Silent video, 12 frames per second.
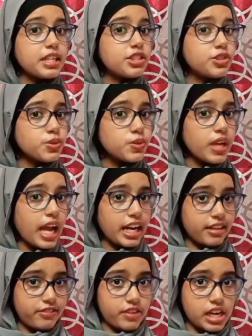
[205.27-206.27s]
the 2
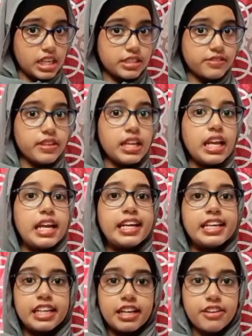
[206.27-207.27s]
light fields will
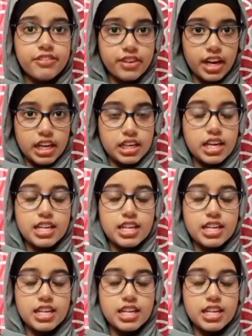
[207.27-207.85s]
interfere